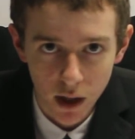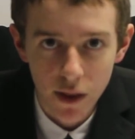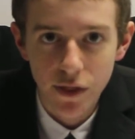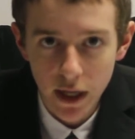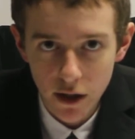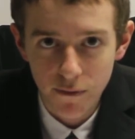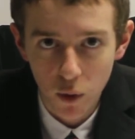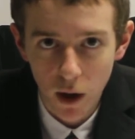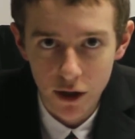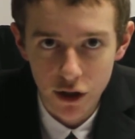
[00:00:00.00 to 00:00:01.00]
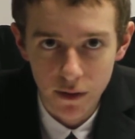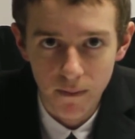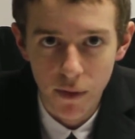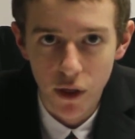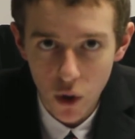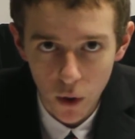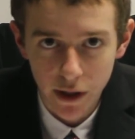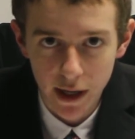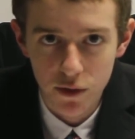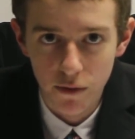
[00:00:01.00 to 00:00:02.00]
Thank you for watching the Court
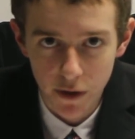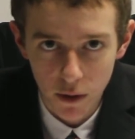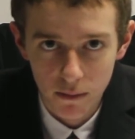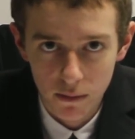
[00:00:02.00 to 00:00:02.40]
Case Review.